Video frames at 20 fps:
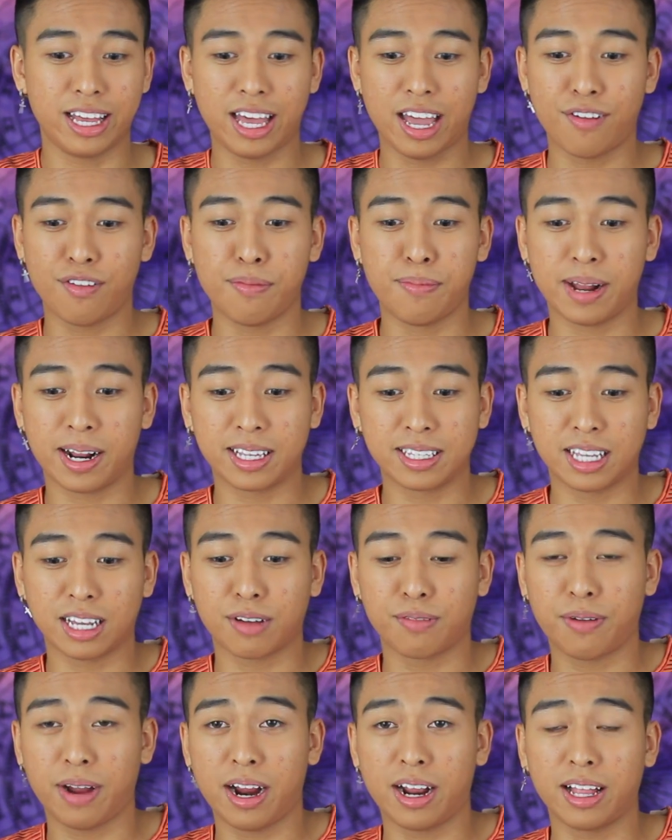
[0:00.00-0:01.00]
everybody's
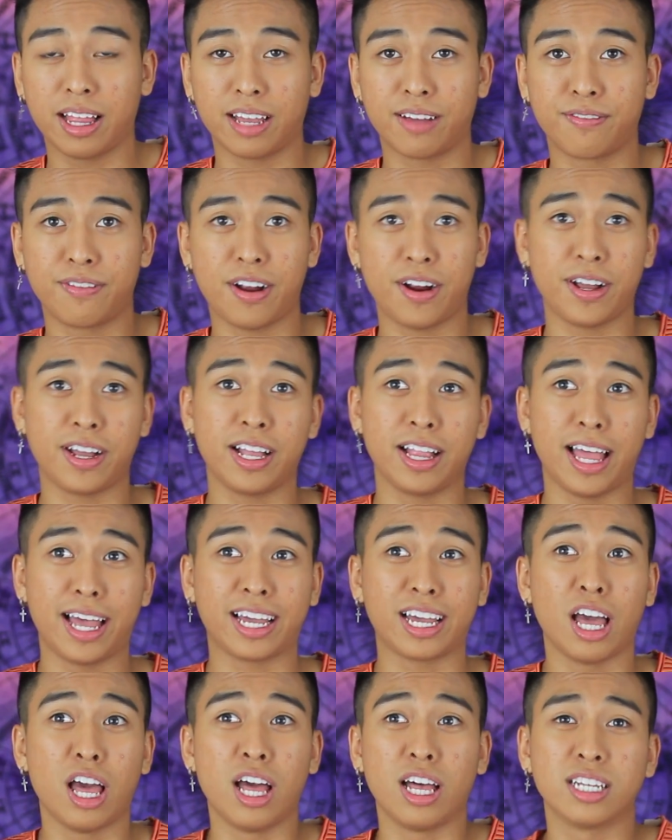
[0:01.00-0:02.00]
like wearing like very
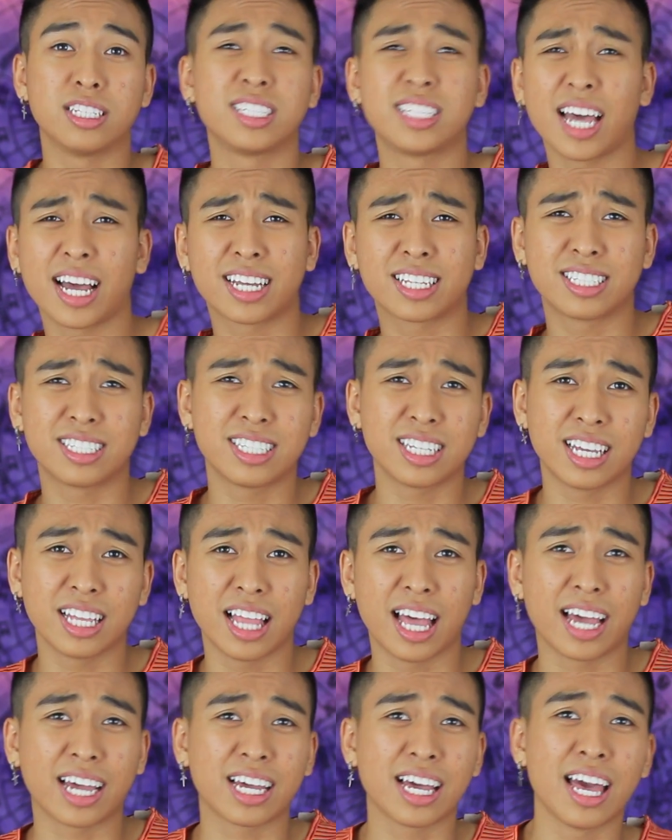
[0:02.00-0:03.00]
like sexy
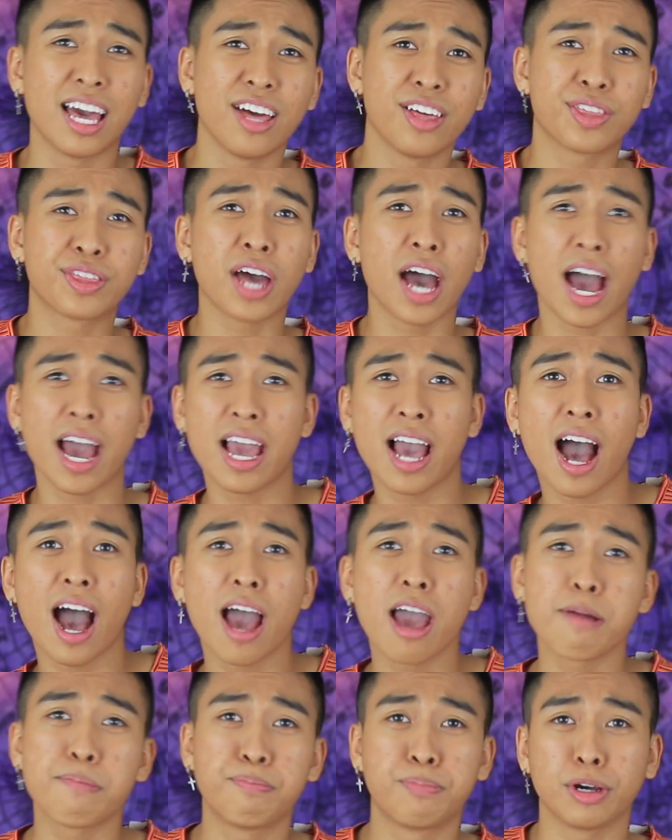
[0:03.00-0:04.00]
like
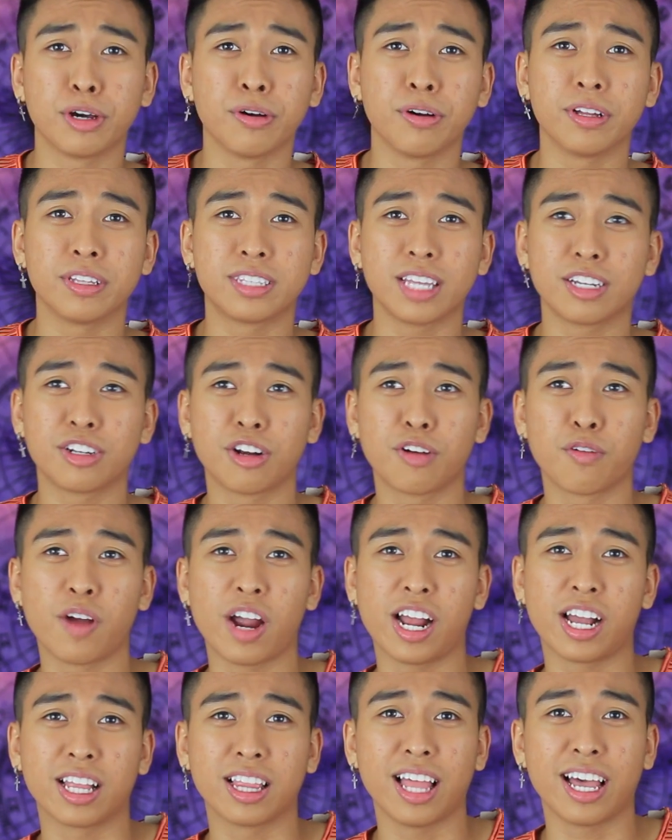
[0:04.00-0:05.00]
thigh-high boots, and you're
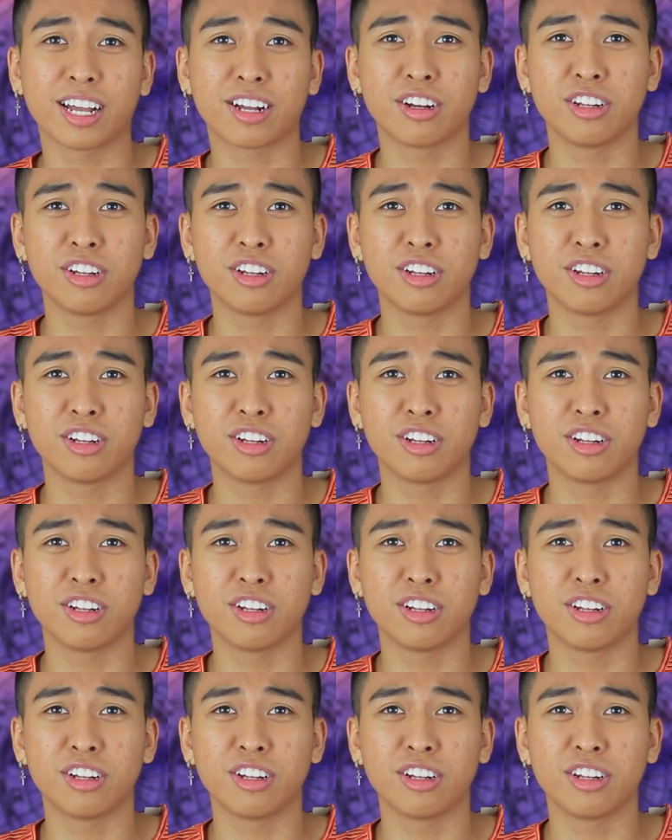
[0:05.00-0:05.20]
wearing like